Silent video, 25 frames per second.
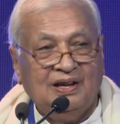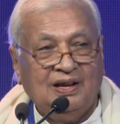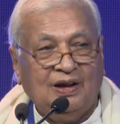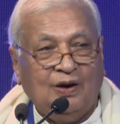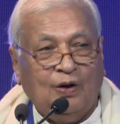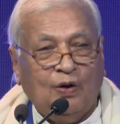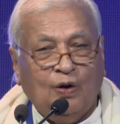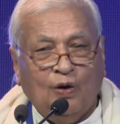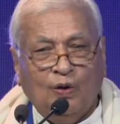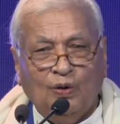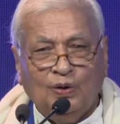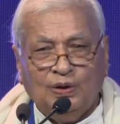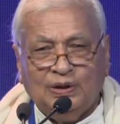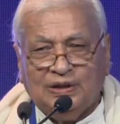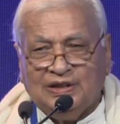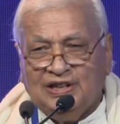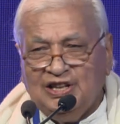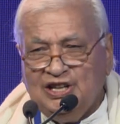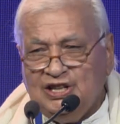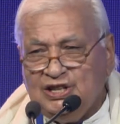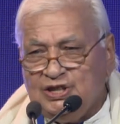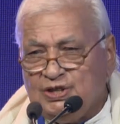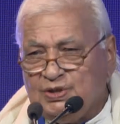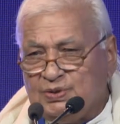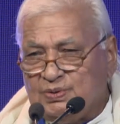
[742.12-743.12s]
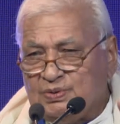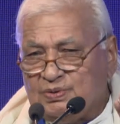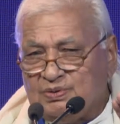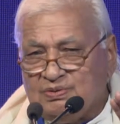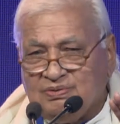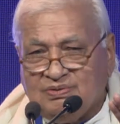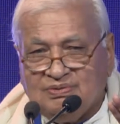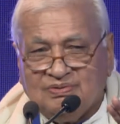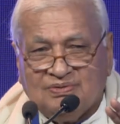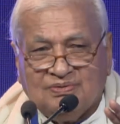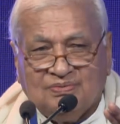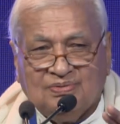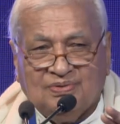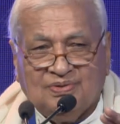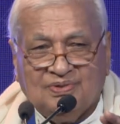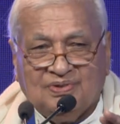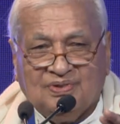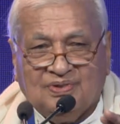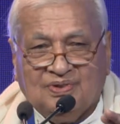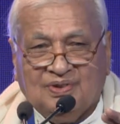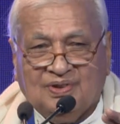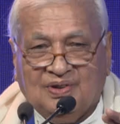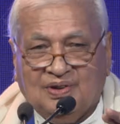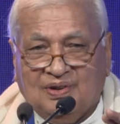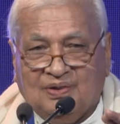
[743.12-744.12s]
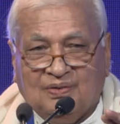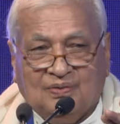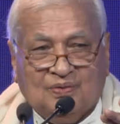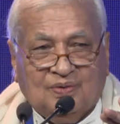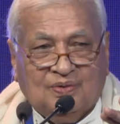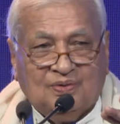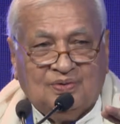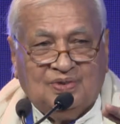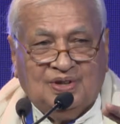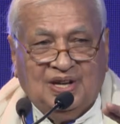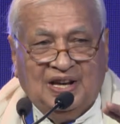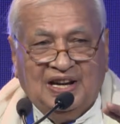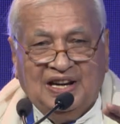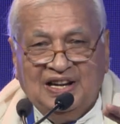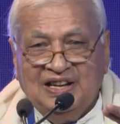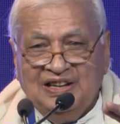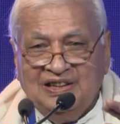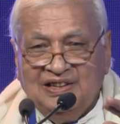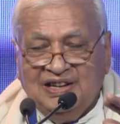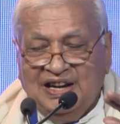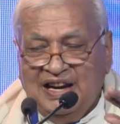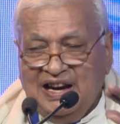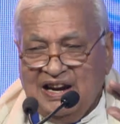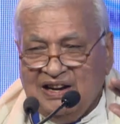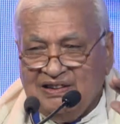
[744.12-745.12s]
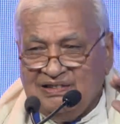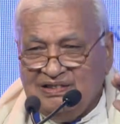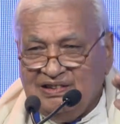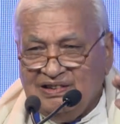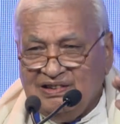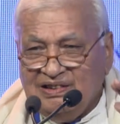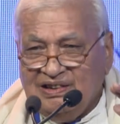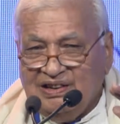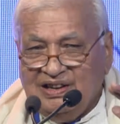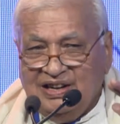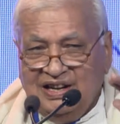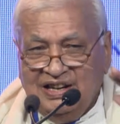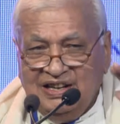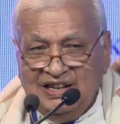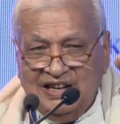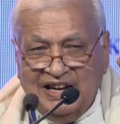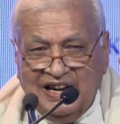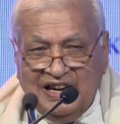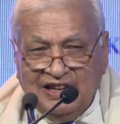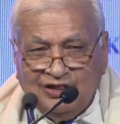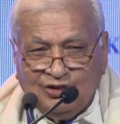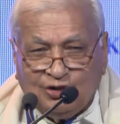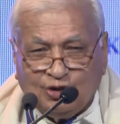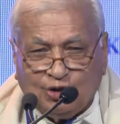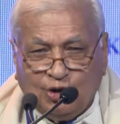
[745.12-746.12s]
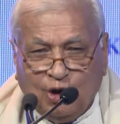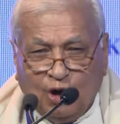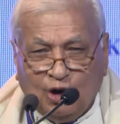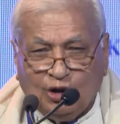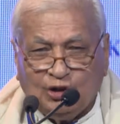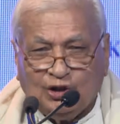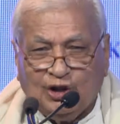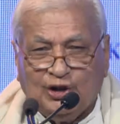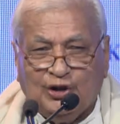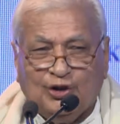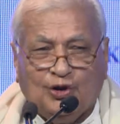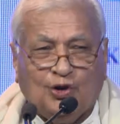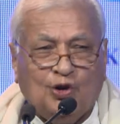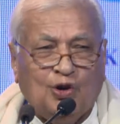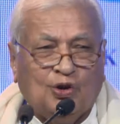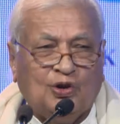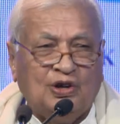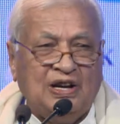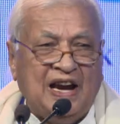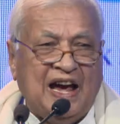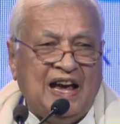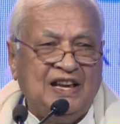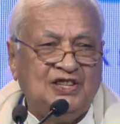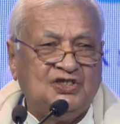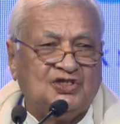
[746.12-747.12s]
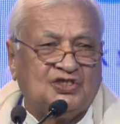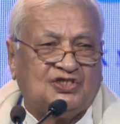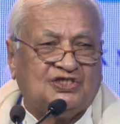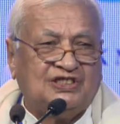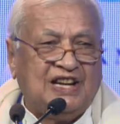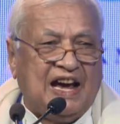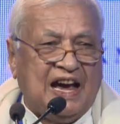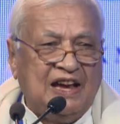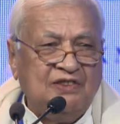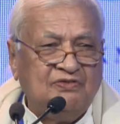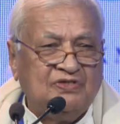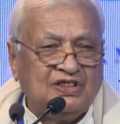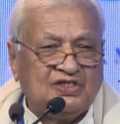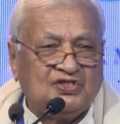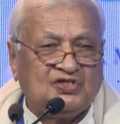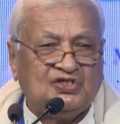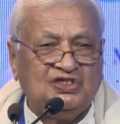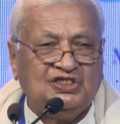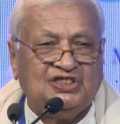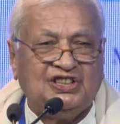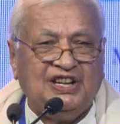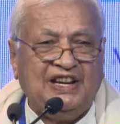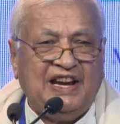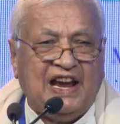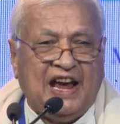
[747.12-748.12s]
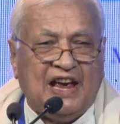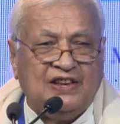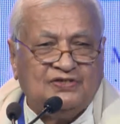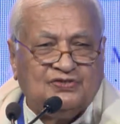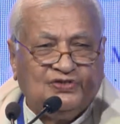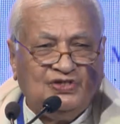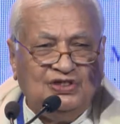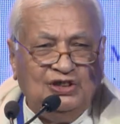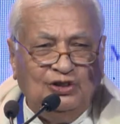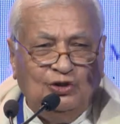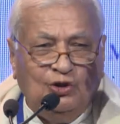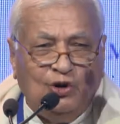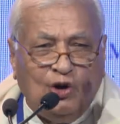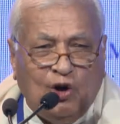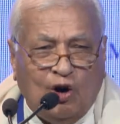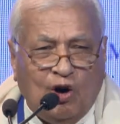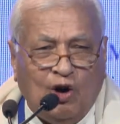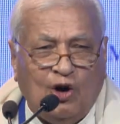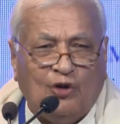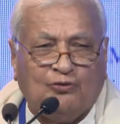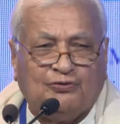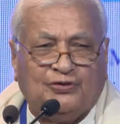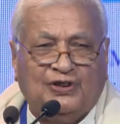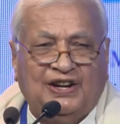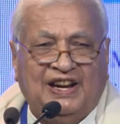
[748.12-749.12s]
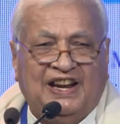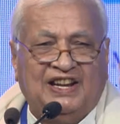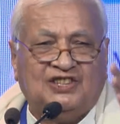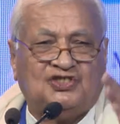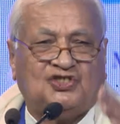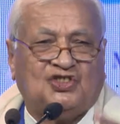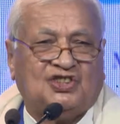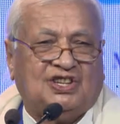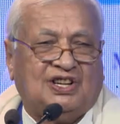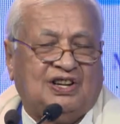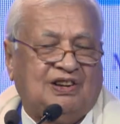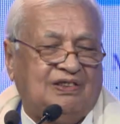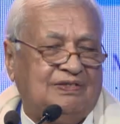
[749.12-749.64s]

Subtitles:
All these, the Indian thought recognized diversity as the law of nature.